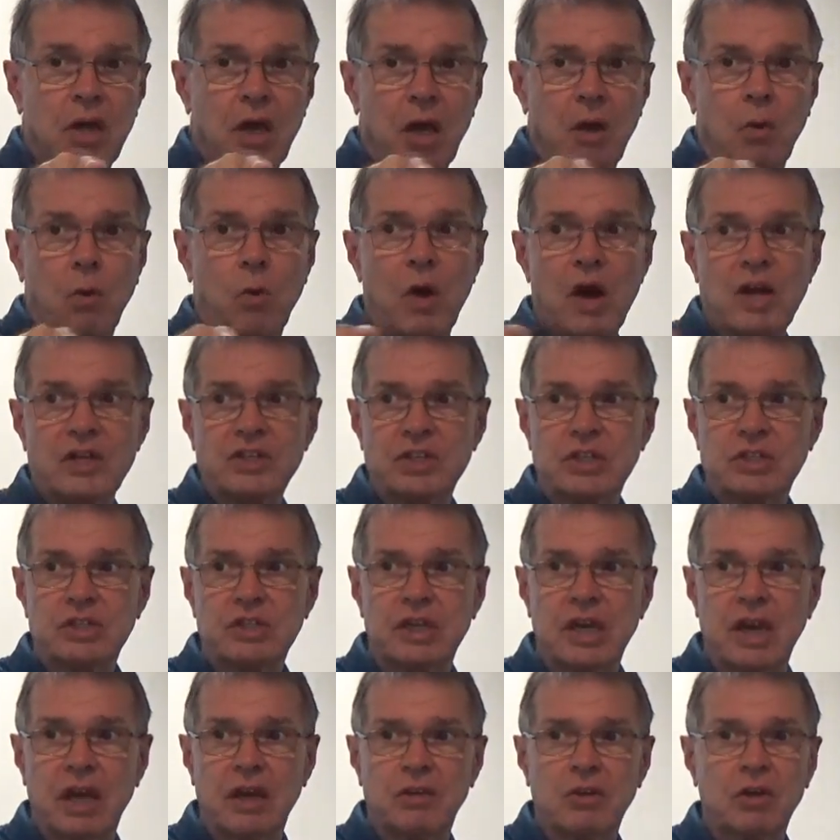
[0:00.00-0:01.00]
and watch it
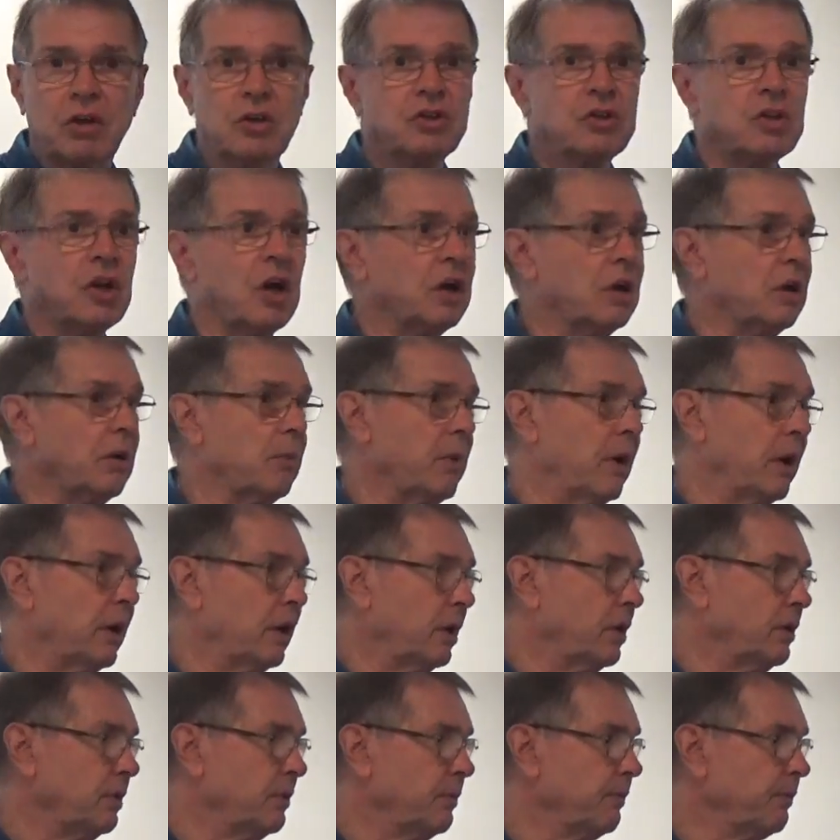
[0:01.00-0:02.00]
together and talk about
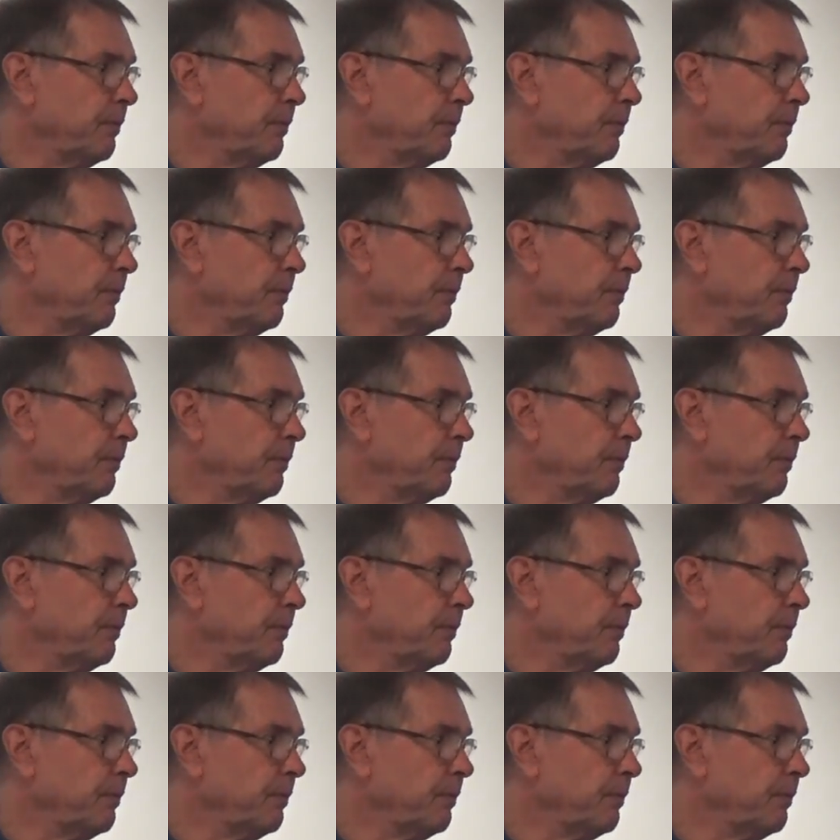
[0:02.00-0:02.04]
it.